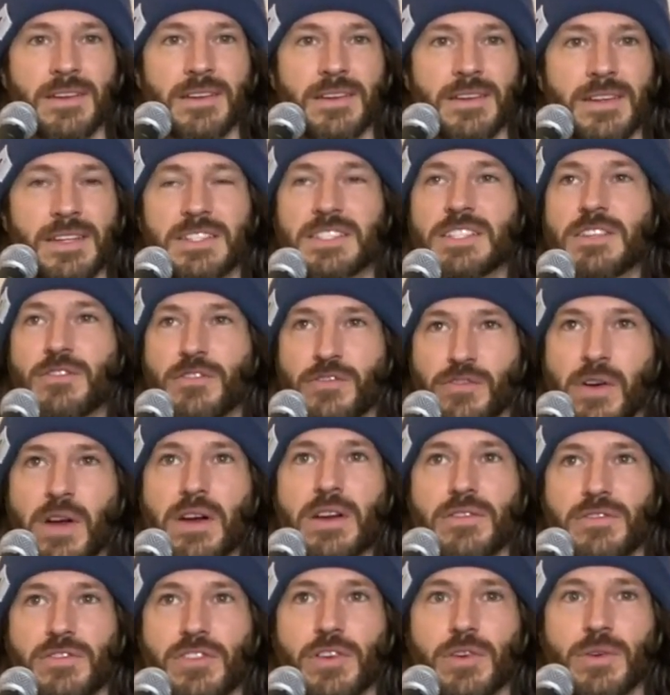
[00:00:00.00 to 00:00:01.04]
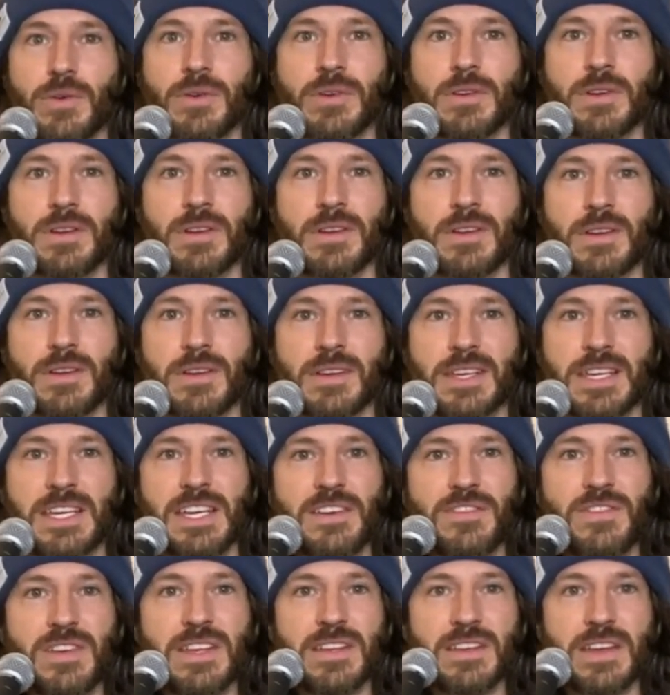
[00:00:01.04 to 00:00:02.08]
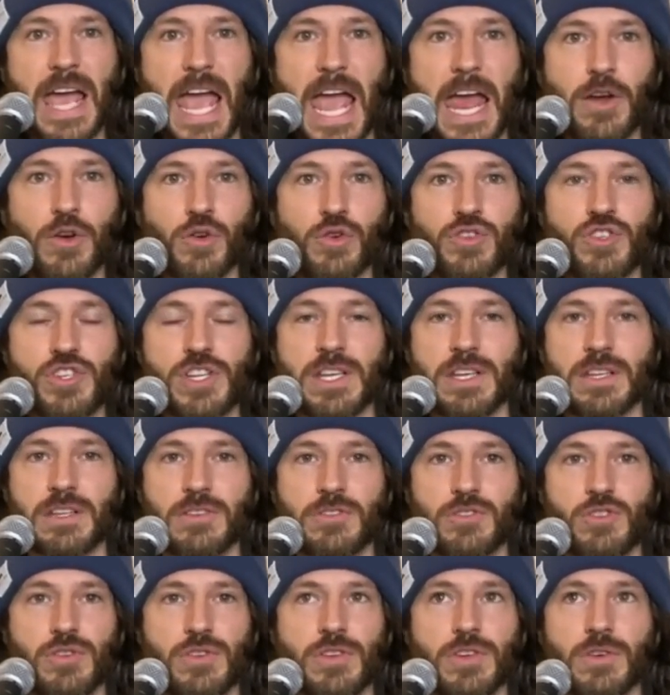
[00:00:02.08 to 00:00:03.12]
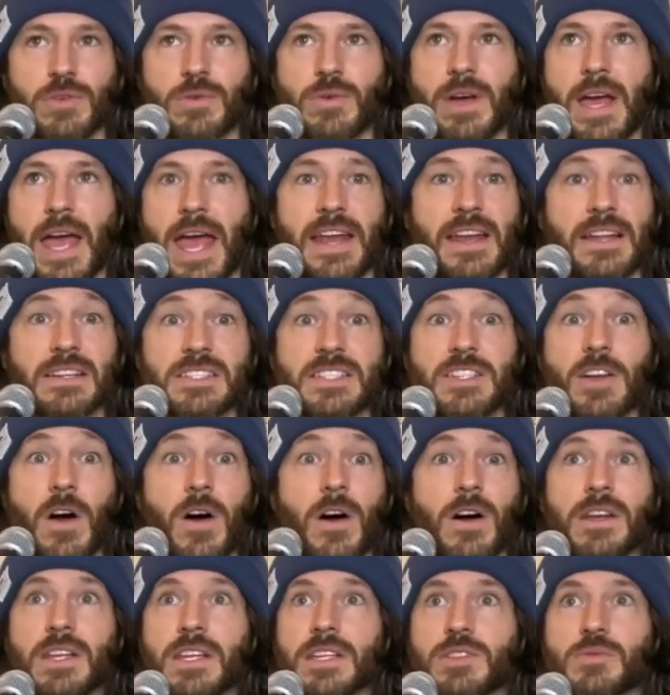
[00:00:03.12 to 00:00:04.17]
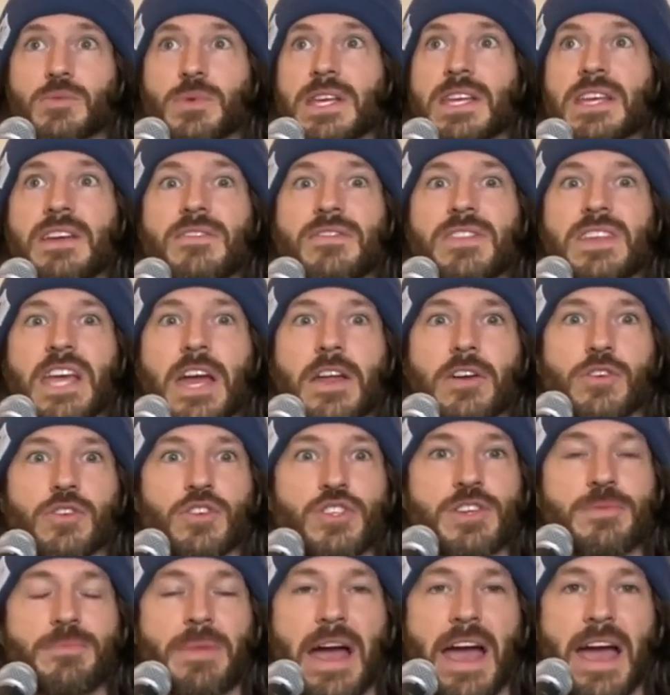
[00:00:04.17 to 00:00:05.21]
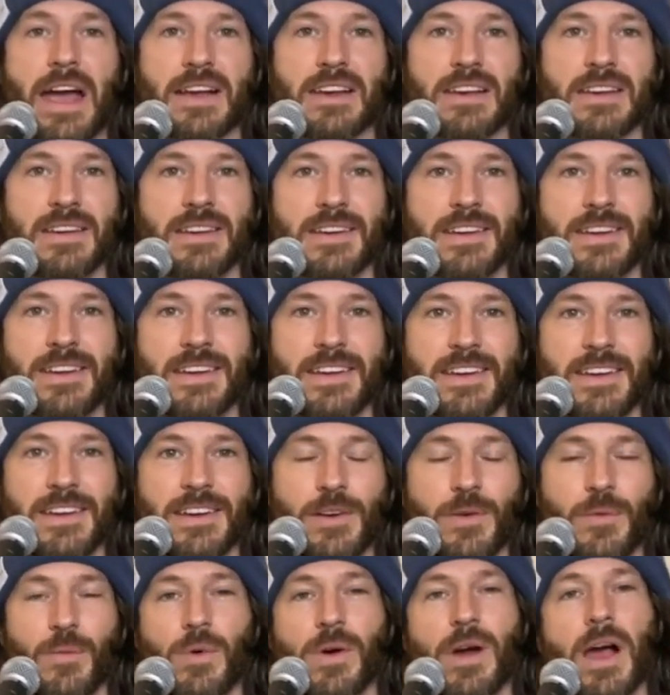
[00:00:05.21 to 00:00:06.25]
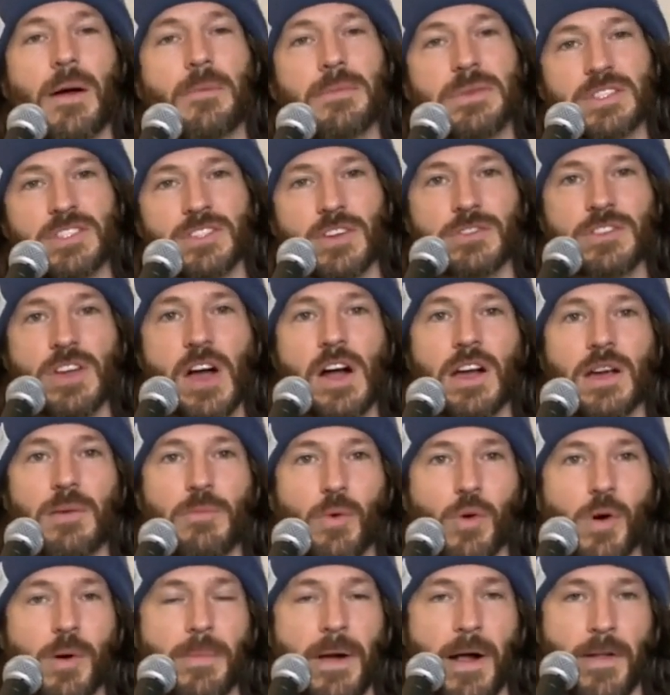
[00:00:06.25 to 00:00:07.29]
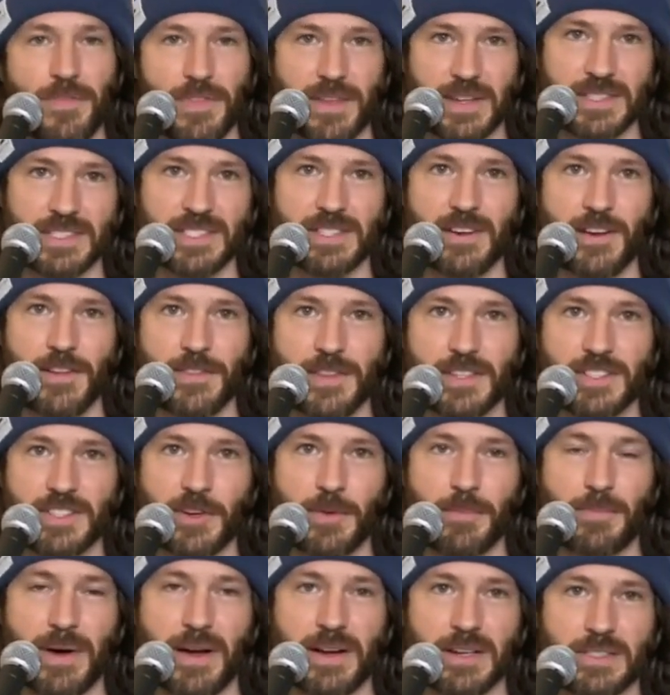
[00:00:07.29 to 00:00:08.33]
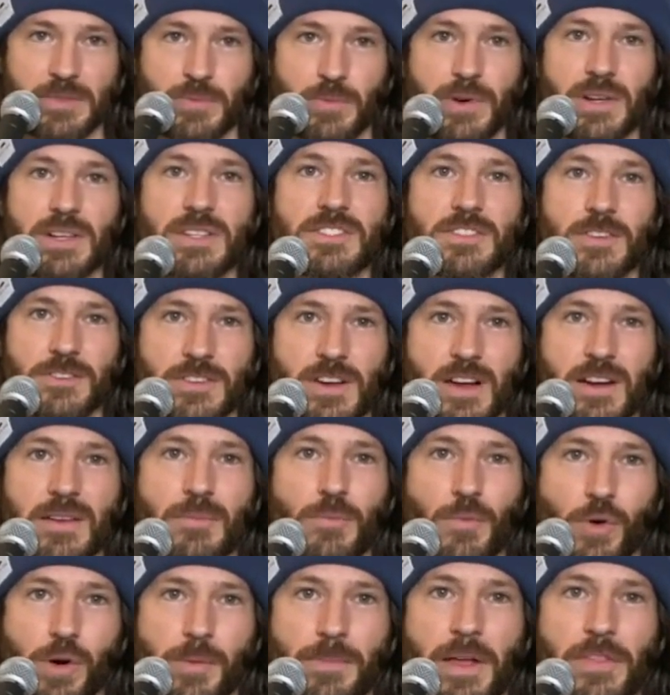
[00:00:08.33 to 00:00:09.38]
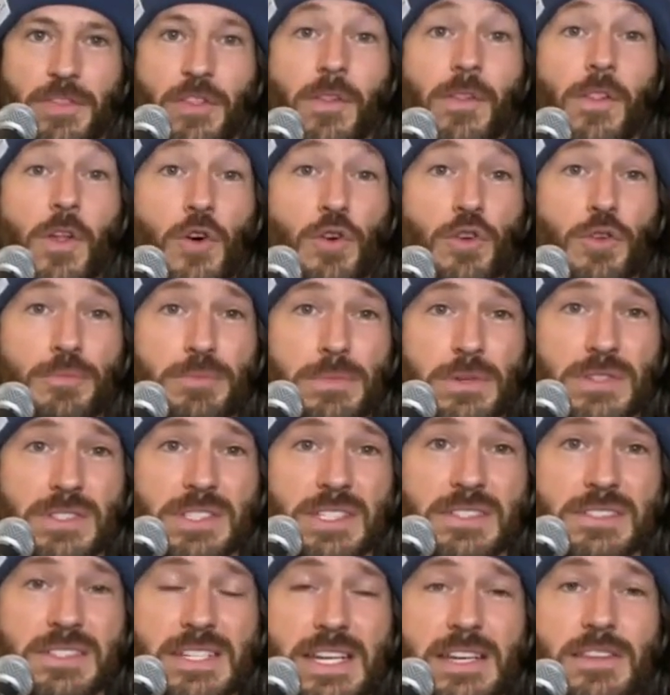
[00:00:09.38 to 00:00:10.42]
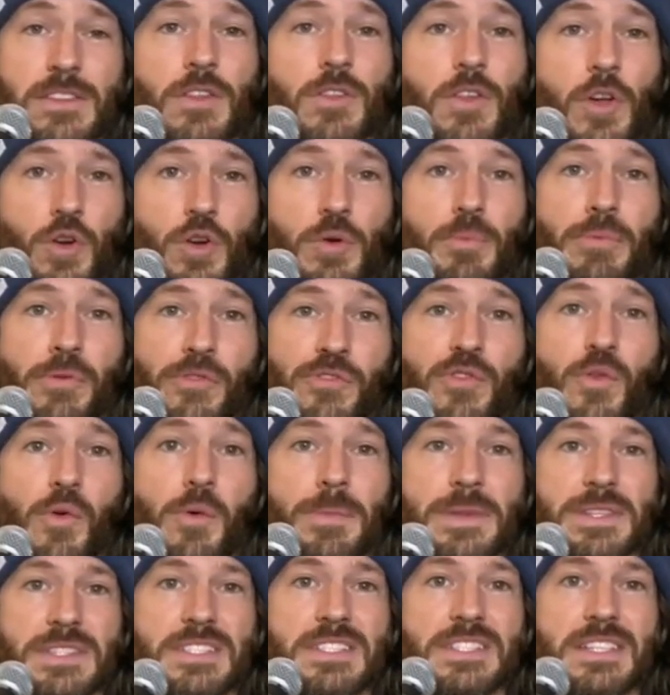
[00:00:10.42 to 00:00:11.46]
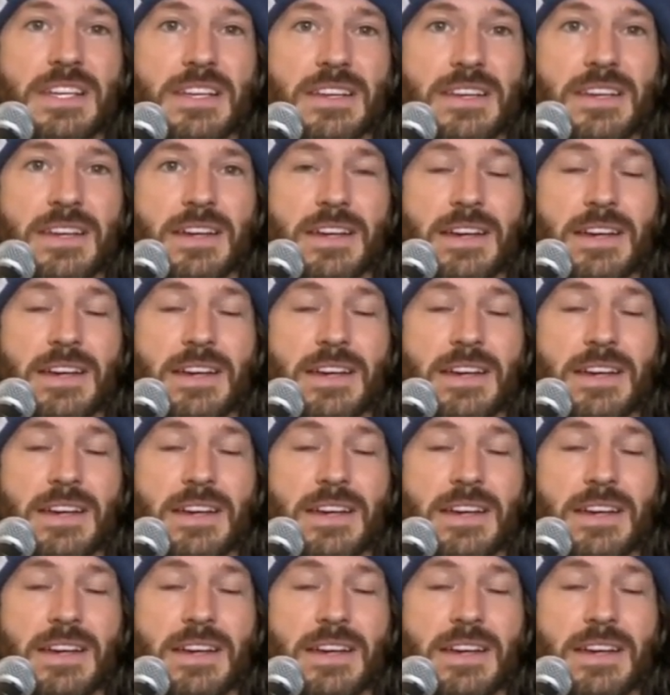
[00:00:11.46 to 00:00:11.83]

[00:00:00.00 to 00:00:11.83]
is in front of you, giving energy to you. And as the audience, we give the energy back. I'm going to start talking more about this on the Soapbox. We're going to start talking more about the local music scene, the local performance scene,